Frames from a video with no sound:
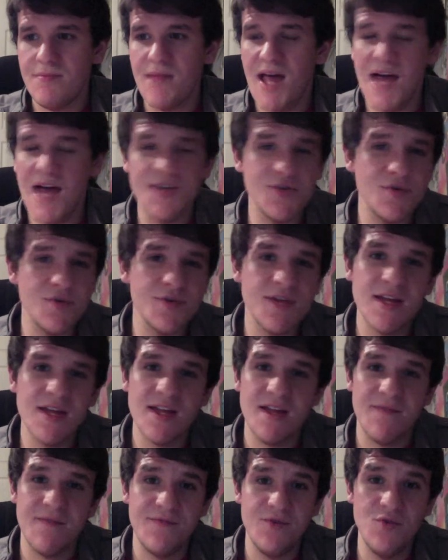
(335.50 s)
I do
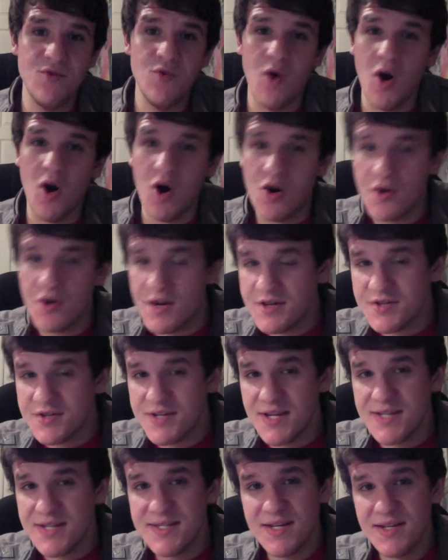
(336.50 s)
think if you are
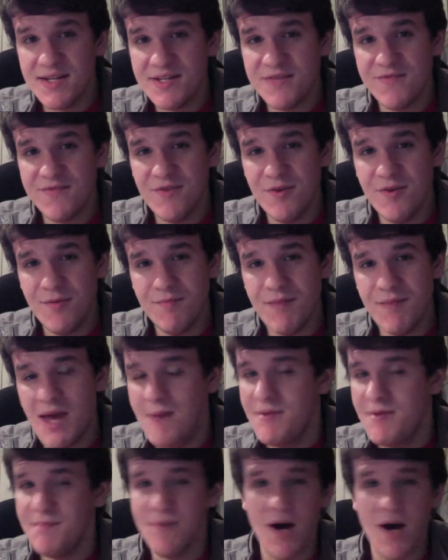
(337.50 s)
interested in seeing this film,
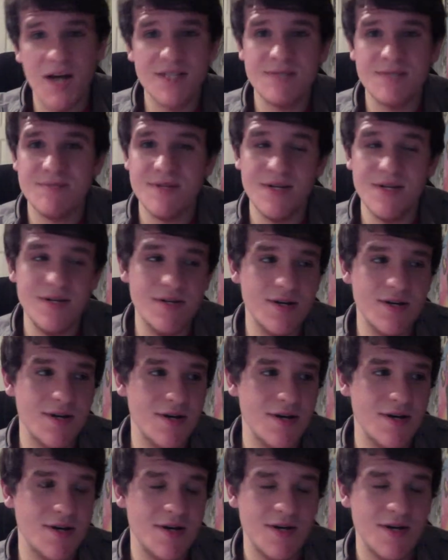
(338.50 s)
maybe possibly
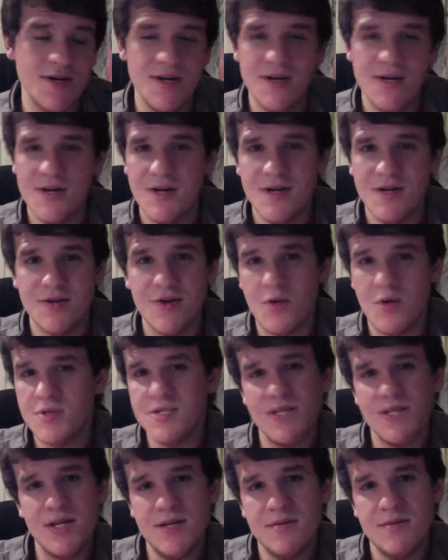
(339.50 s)
uh, go
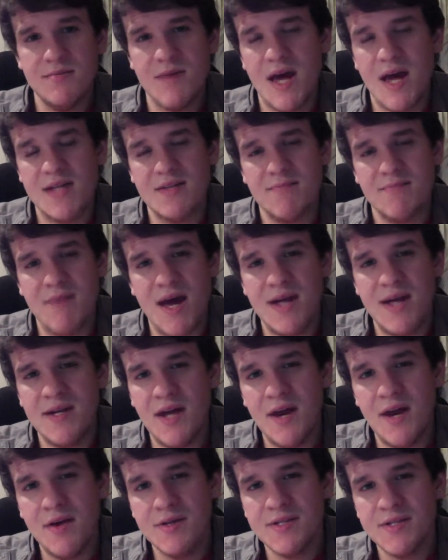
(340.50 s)
see it as a
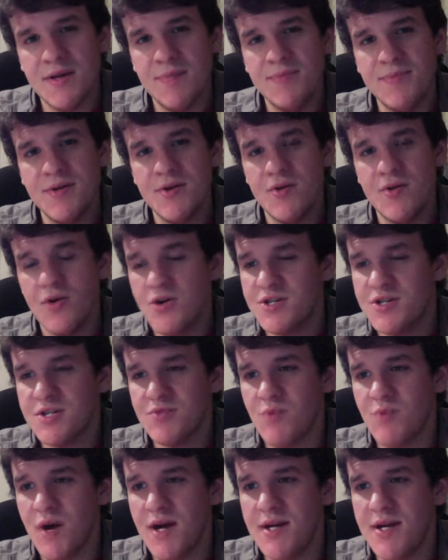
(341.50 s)
matinee or something, or
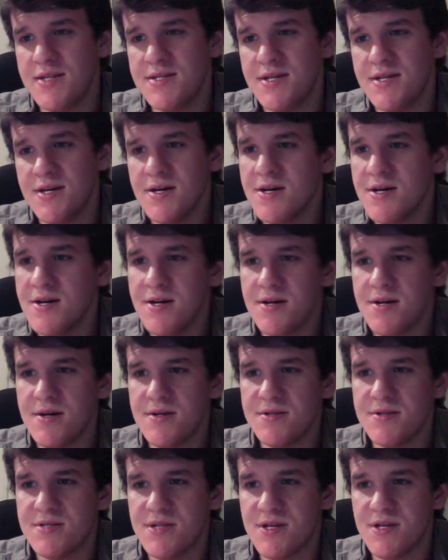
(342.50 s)
just wait uh,
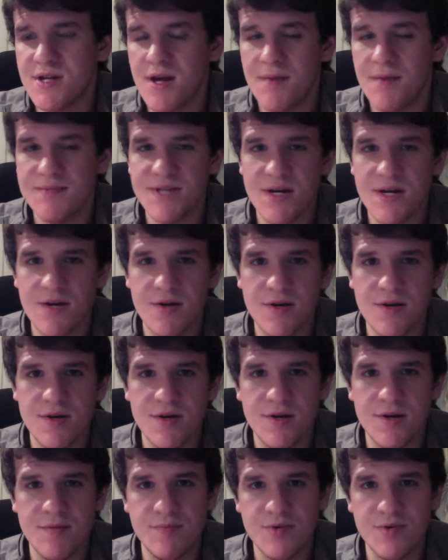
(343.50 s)
till it comes out on
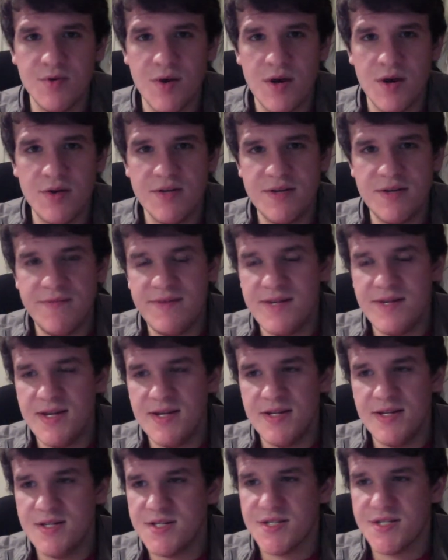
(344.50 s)
a Blu-ray or
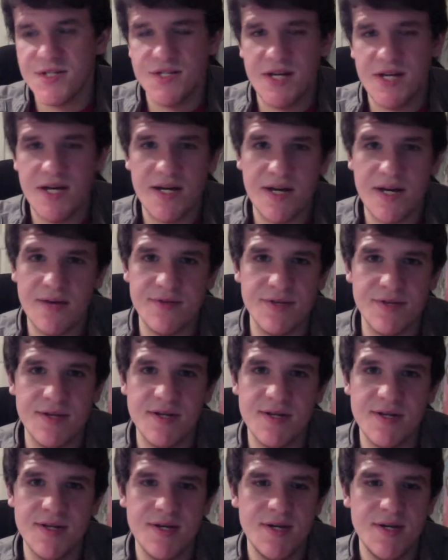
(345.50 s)
DVD and just check it out then.